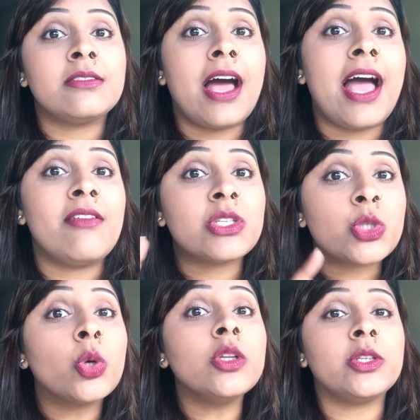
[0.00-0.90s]
i haven't
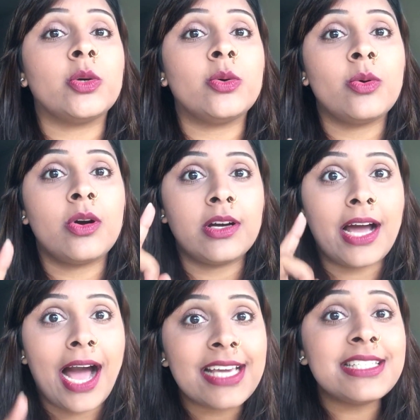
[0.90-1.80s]
told you
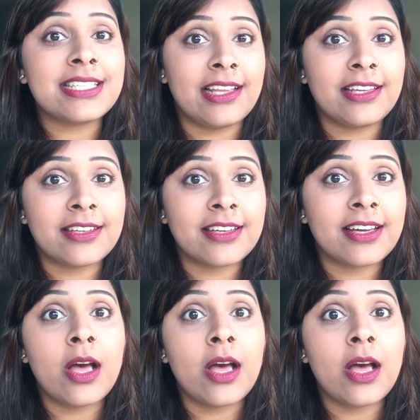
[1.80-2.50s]
iceland